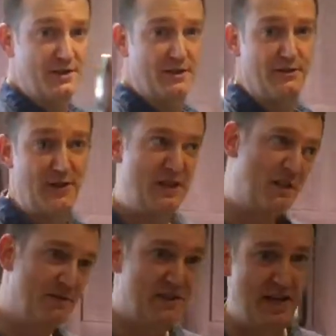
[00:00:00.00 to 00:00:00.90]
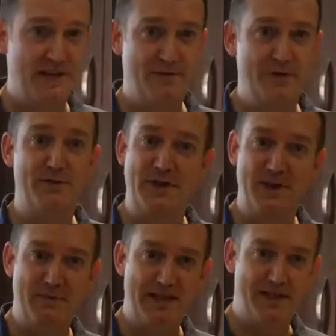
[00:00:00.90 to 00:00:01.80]
into the fridge,
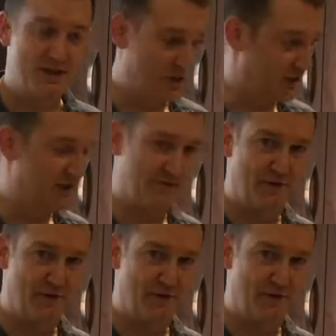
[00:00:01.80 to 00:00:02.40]
10-15 minutes just to